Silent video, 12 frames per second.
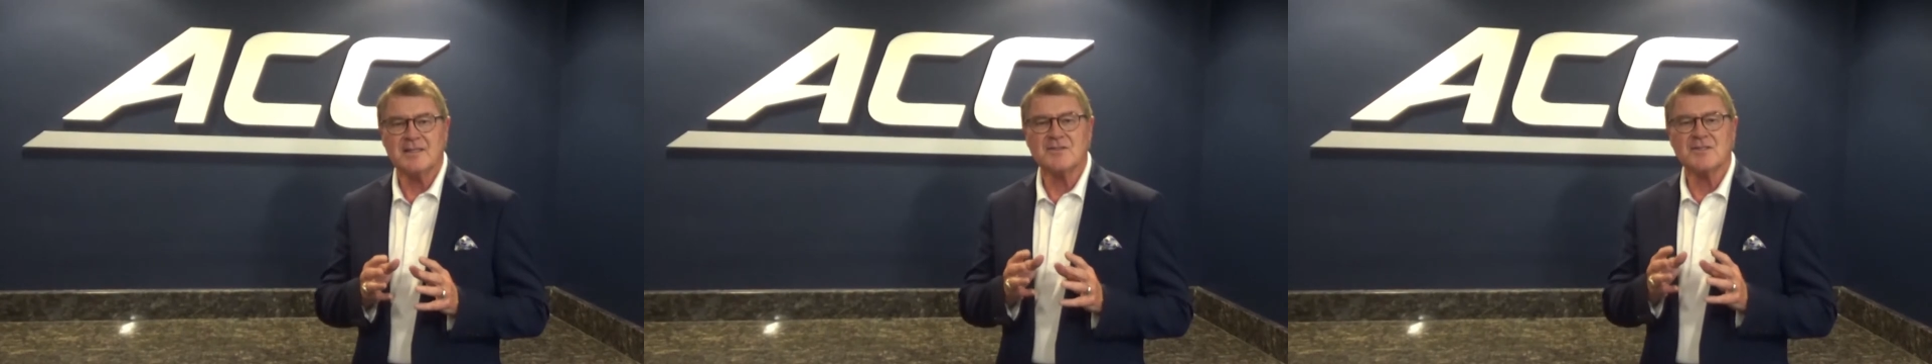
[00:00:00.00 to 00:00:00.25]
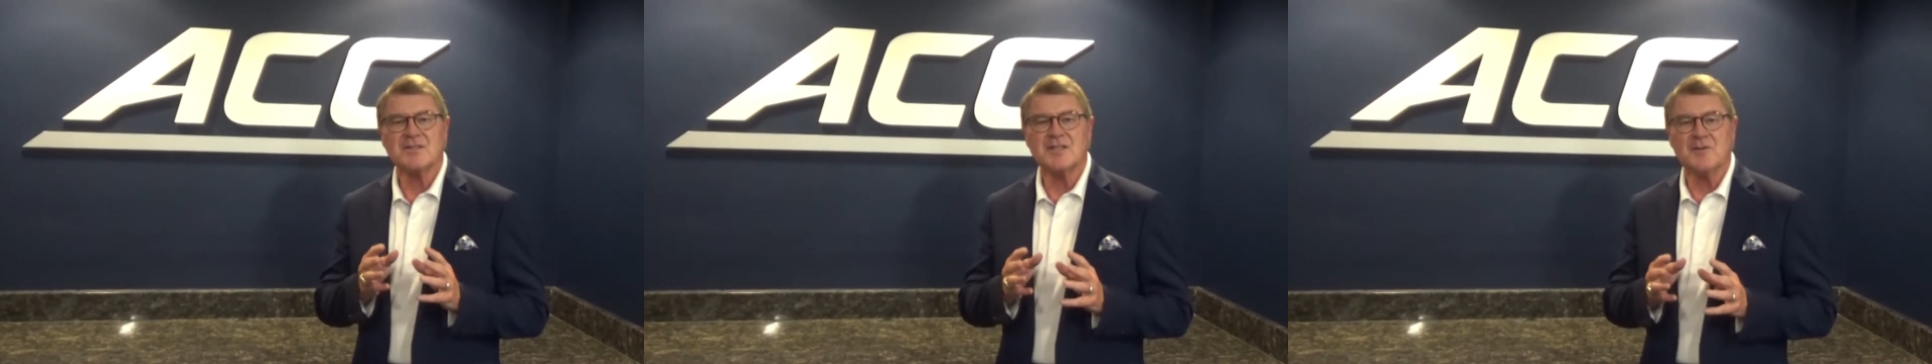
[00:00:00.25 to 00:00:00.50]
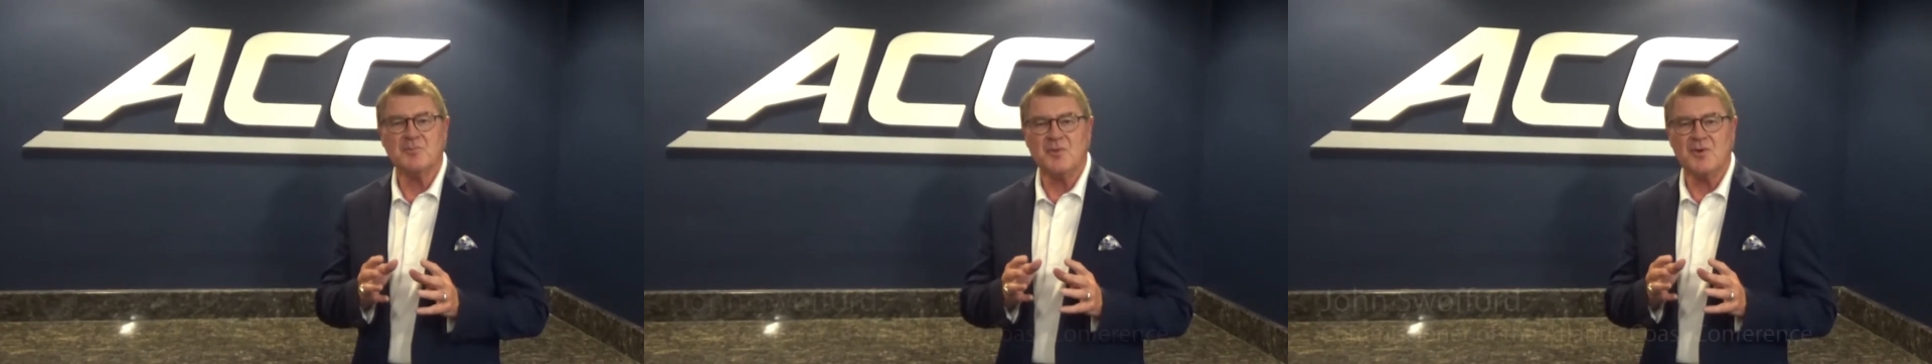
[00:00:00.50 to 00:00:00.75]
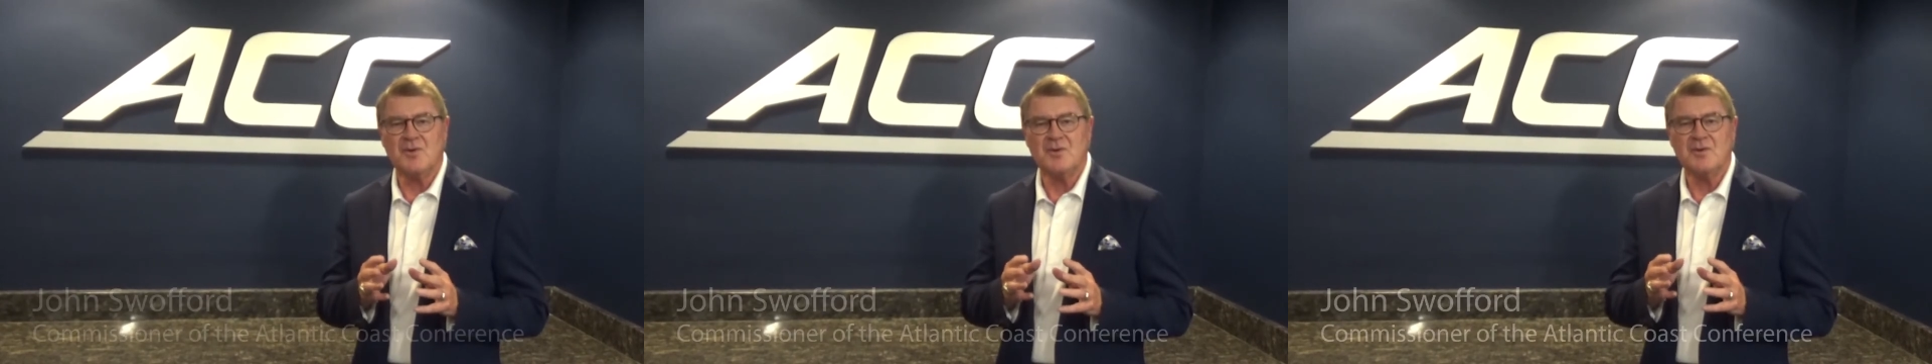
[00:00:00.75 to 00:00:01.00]
It's a
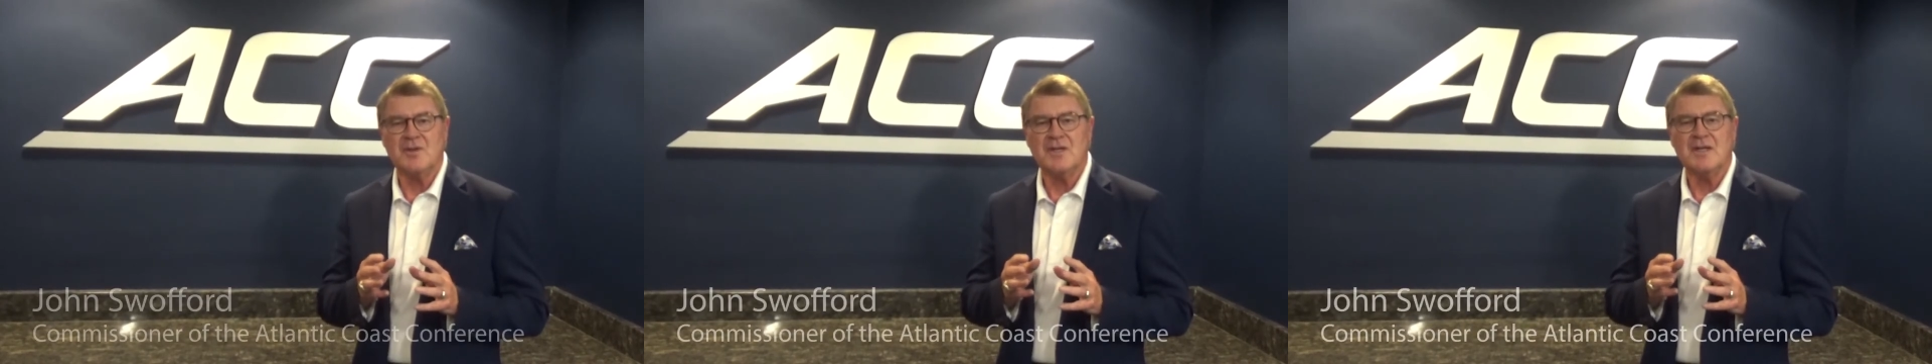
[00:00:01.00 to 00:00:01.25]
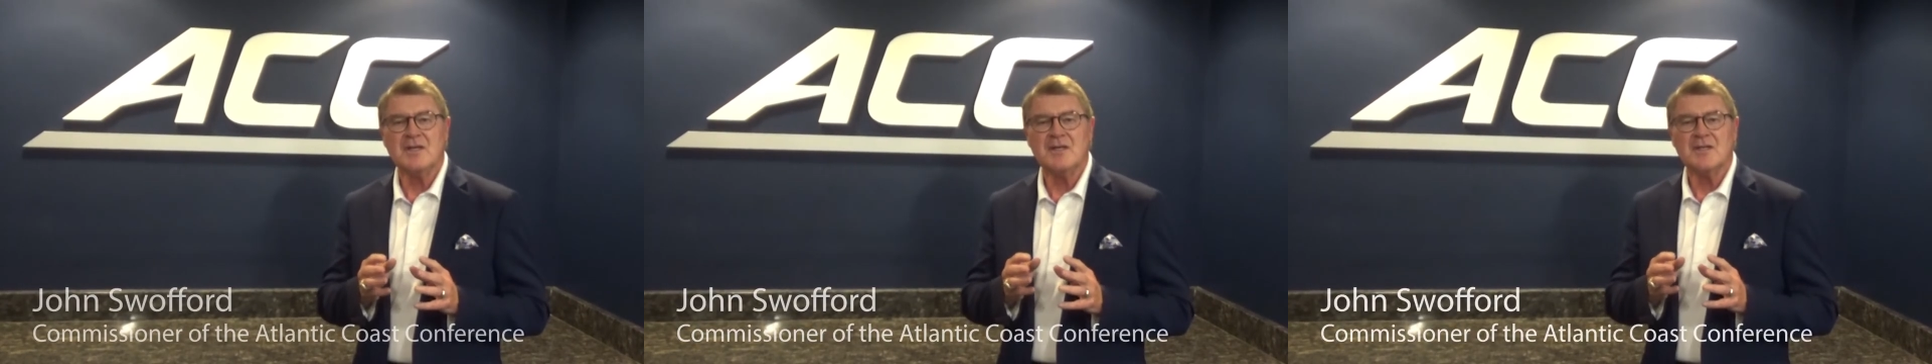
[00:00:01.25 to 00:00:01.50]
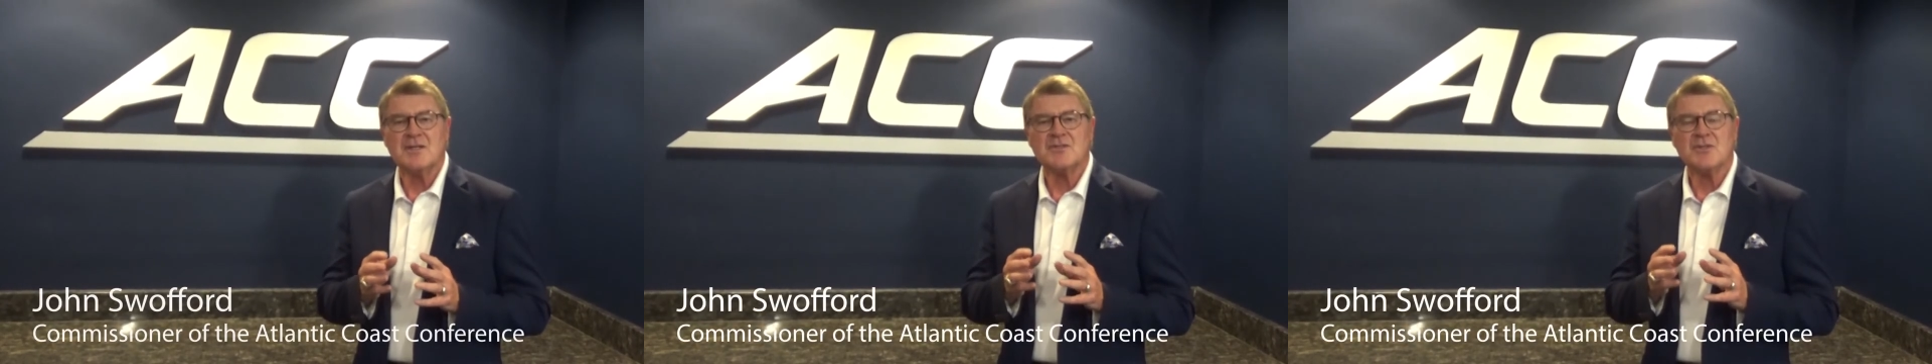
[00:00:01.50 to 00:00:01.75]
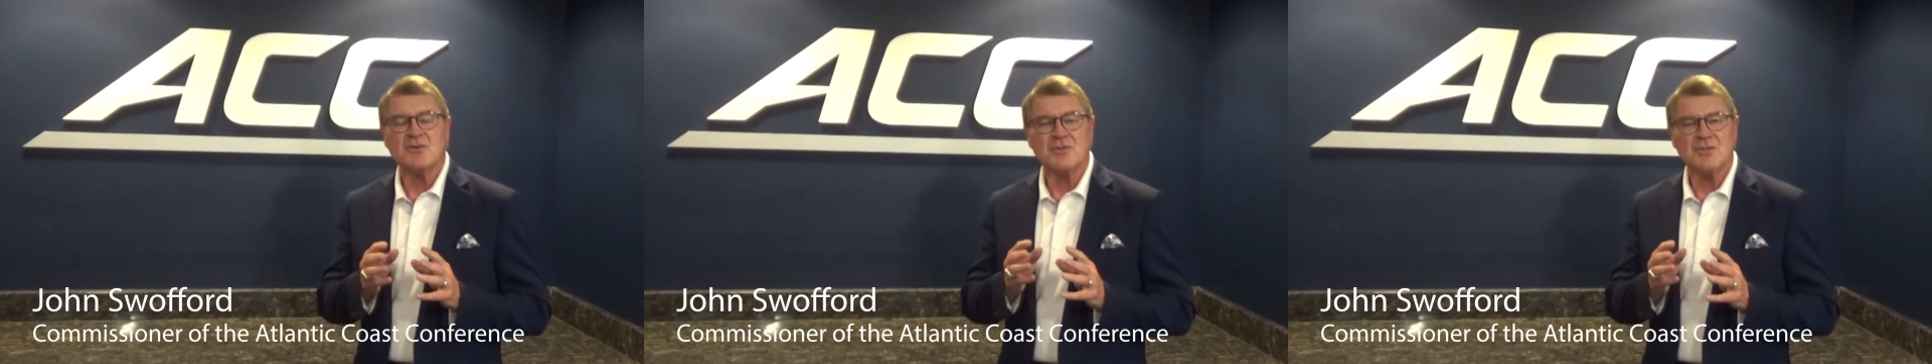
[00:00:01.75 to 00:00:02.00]
temple.
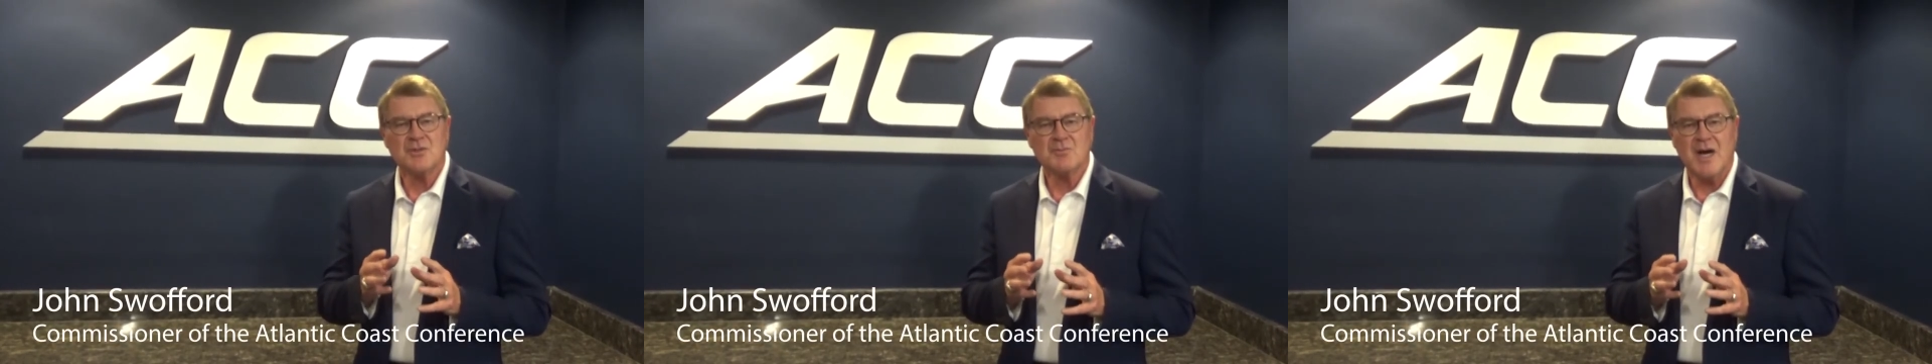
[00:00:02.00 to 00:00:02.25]
So is your